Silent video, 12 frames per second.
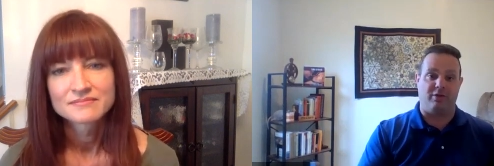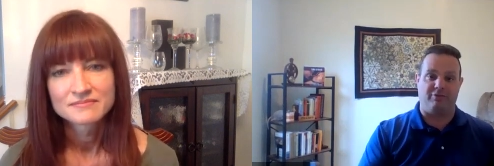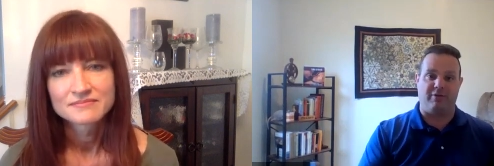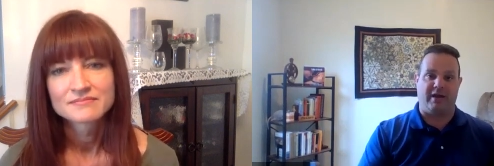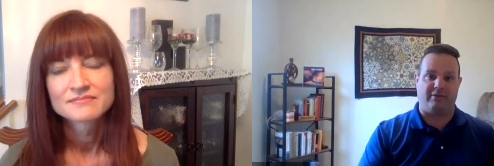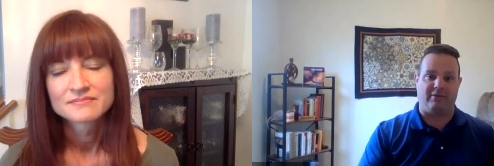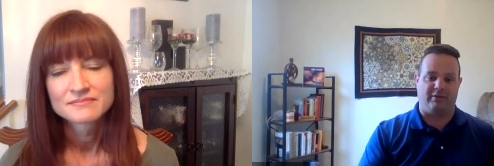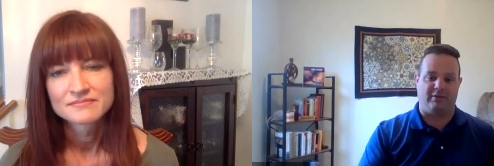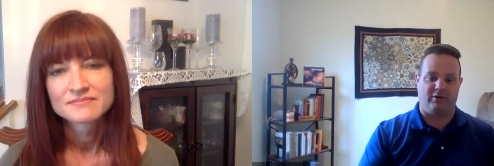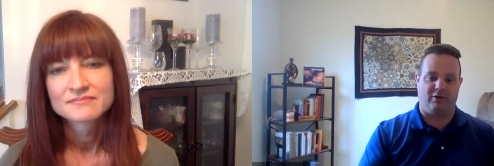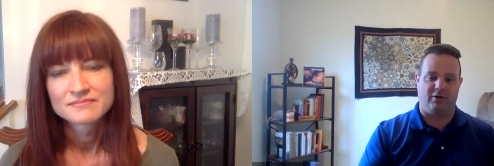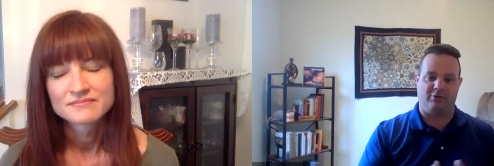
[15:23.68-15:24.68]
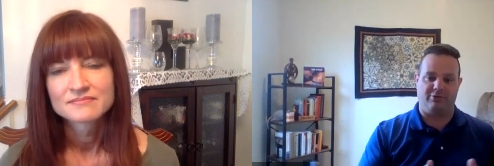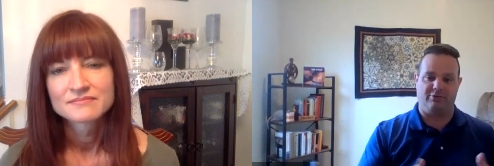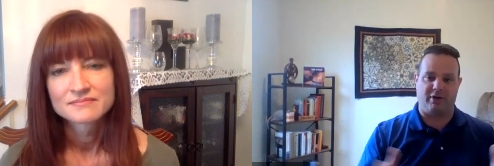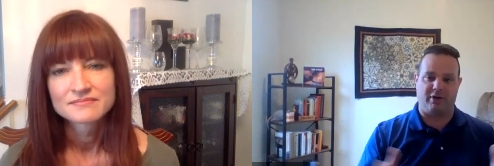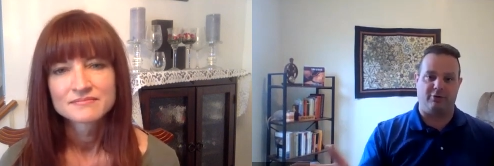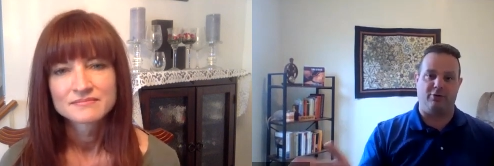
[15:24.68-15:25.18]
Speaker 1: the fact that the
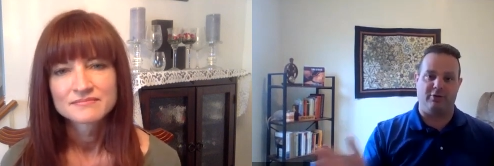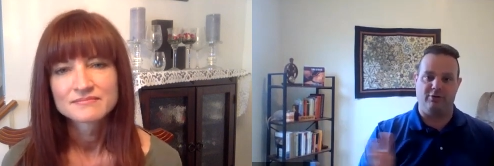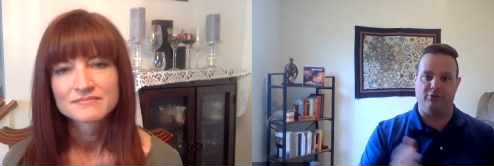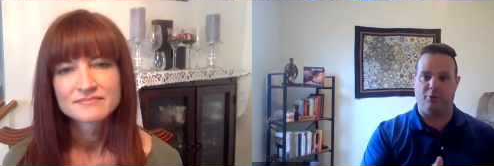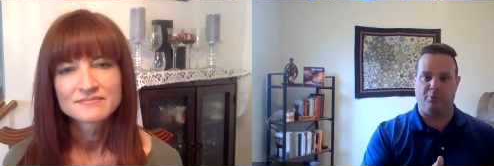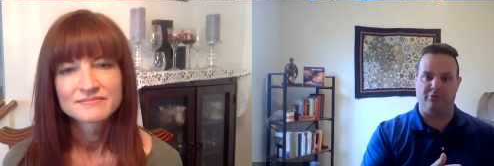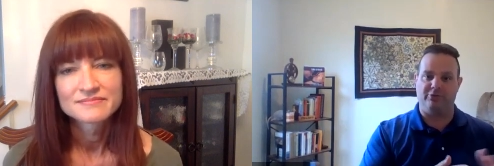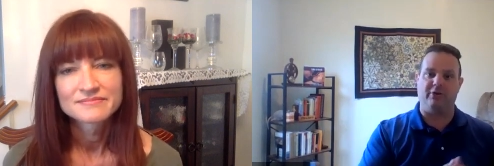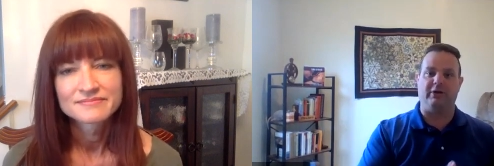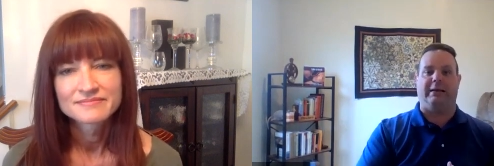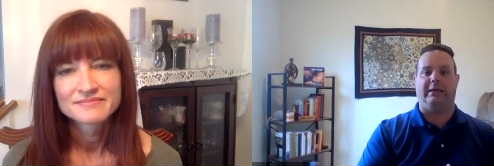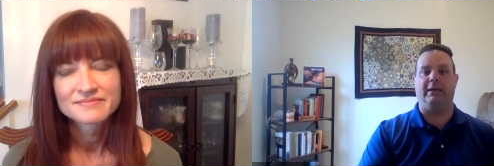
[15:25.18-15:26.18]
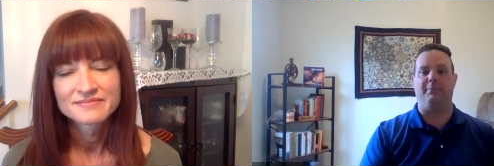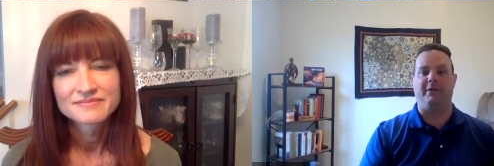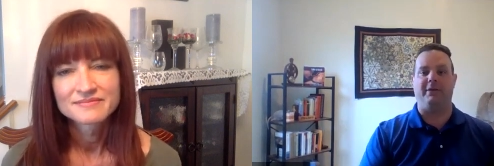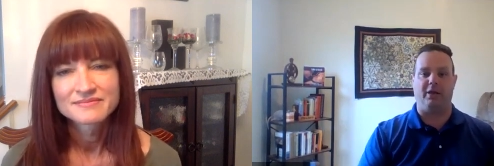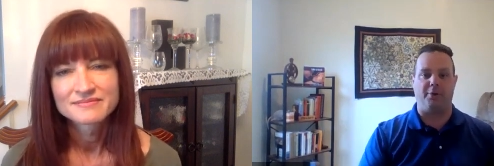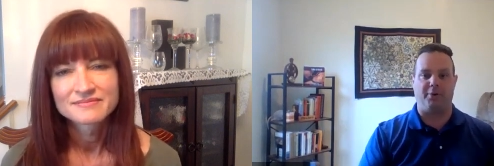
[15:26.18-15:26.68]
dog's threshold is almost certainly
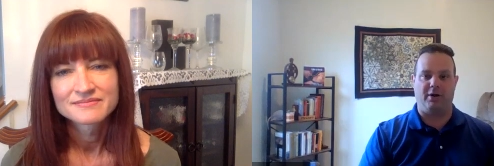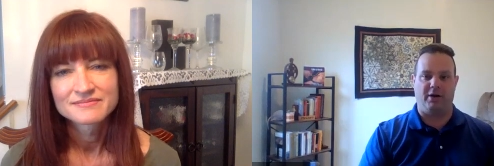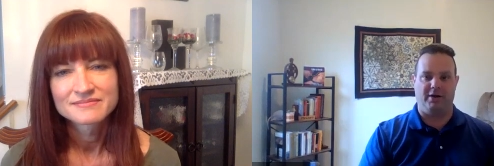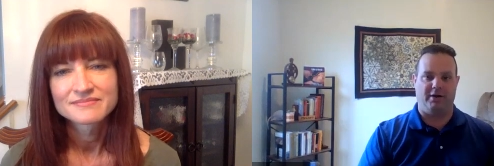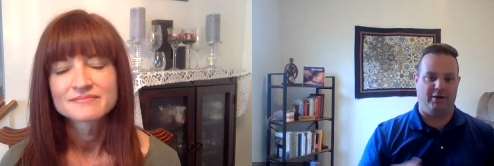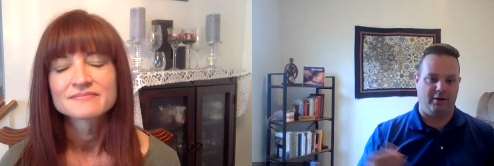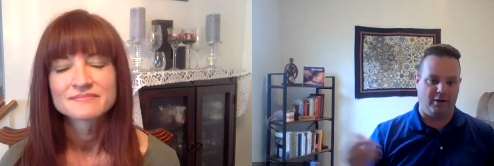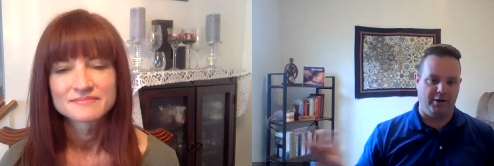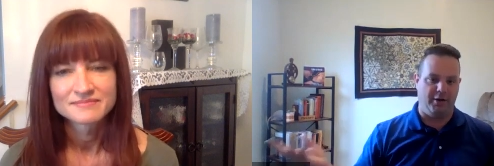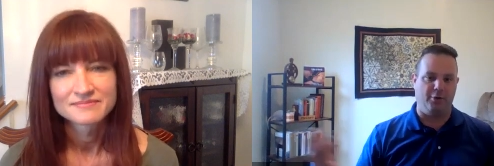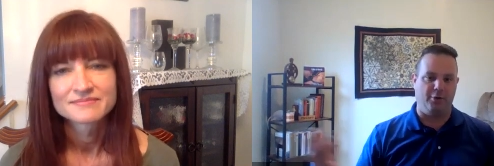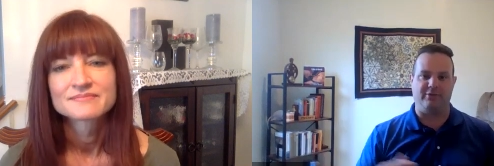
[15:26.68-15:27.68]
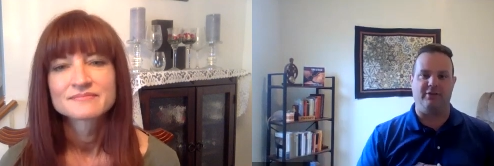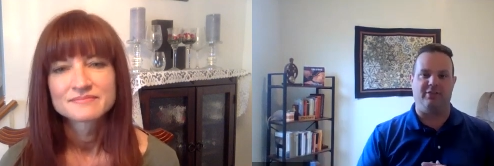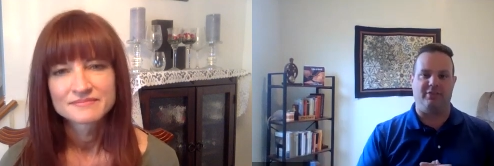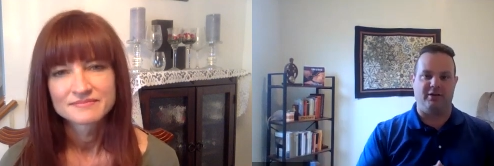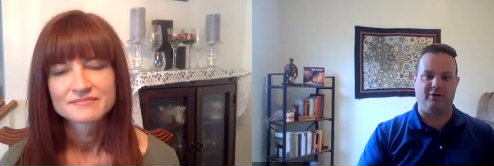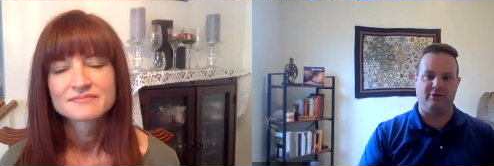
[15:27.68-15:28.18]
going to be lower on a, a
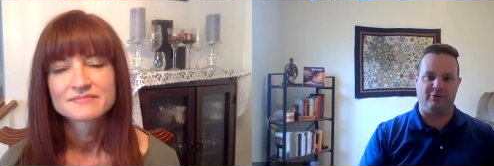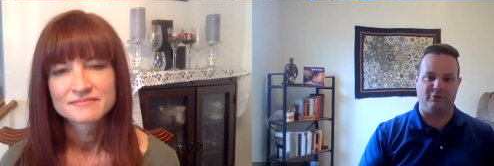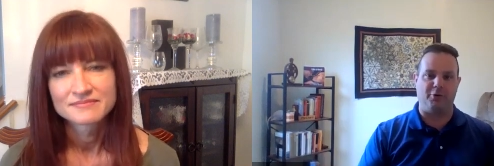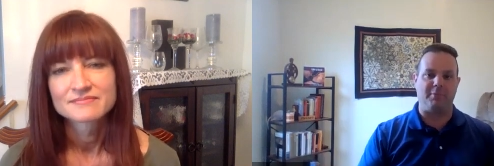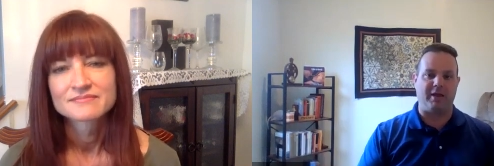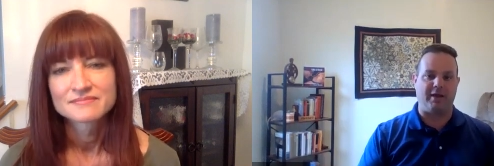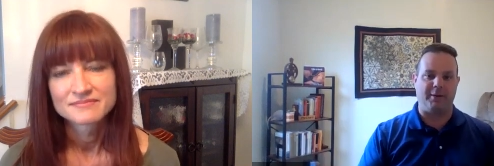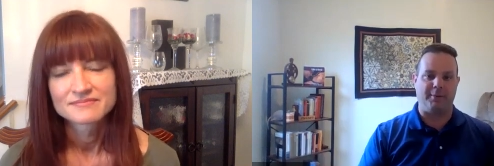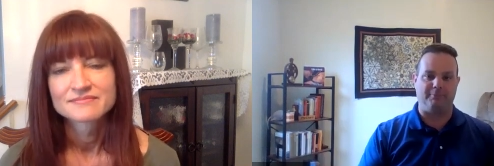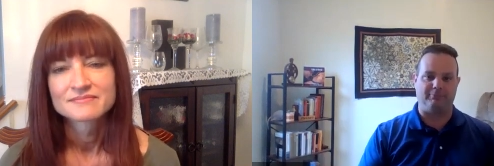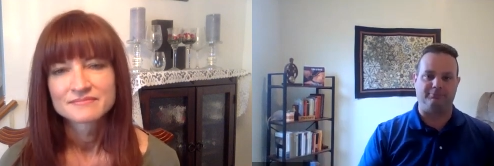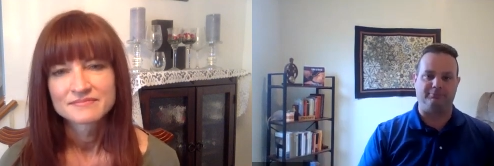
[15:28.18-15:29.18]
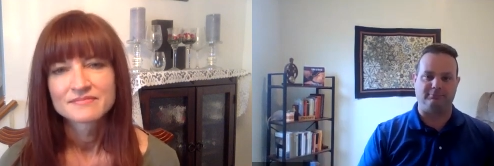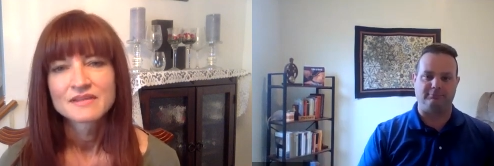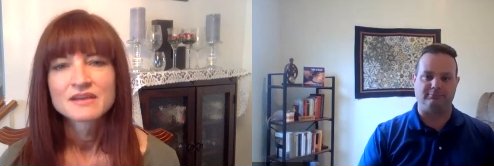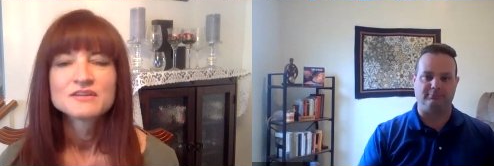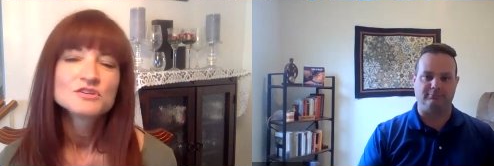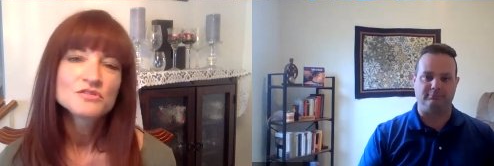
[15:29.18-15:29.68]
noisy thunderstorm day.
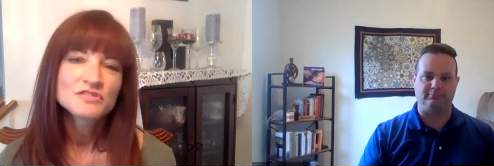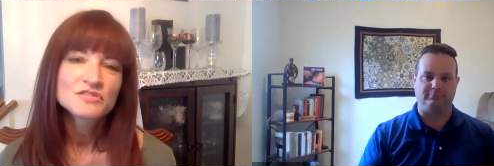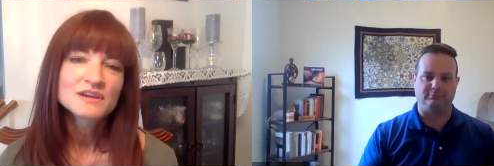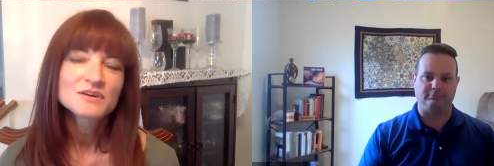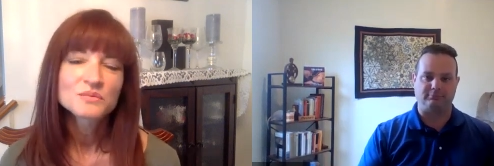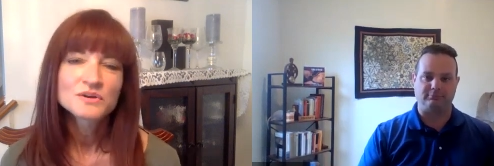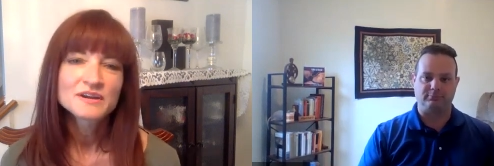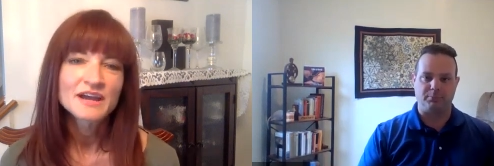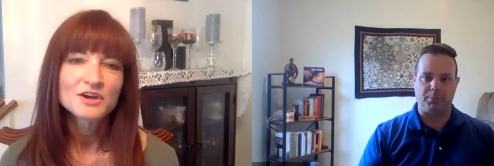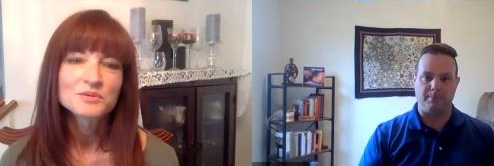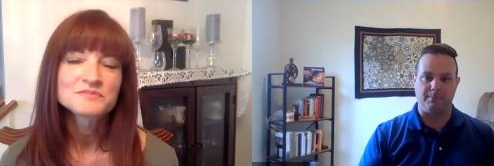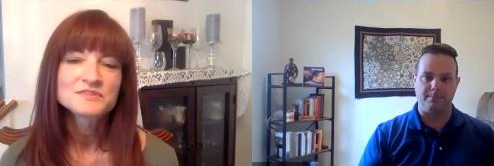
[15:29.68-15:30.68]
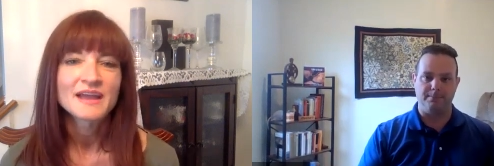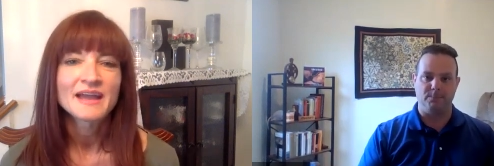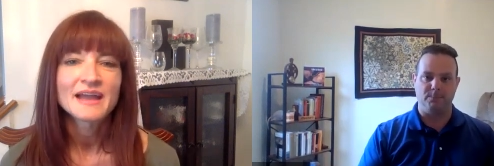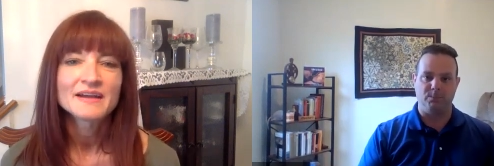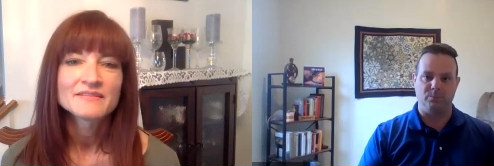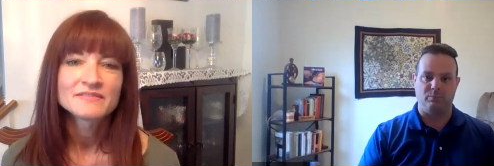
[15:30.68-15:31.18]
Speaker 2: you think it would help to
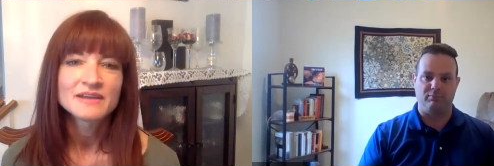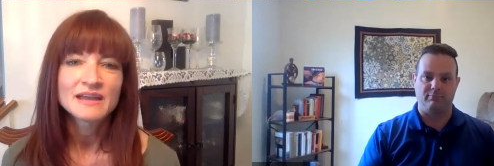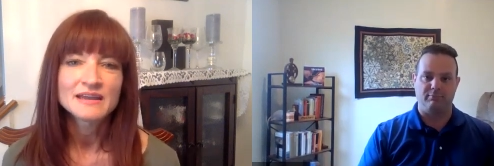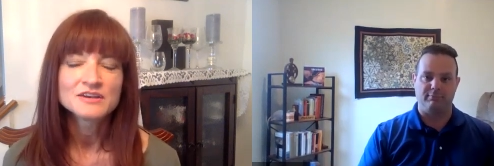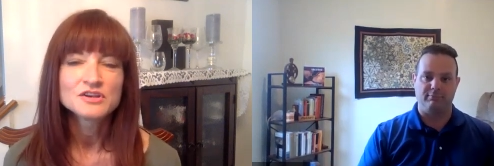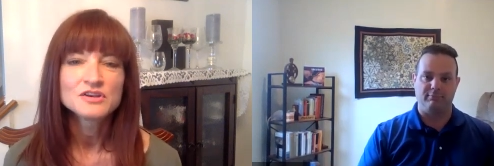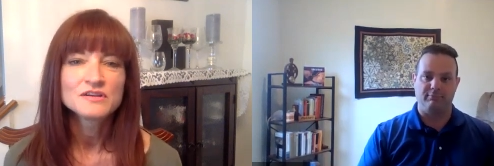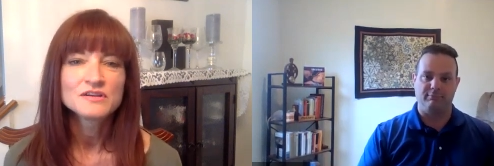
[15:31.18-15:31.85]
have a,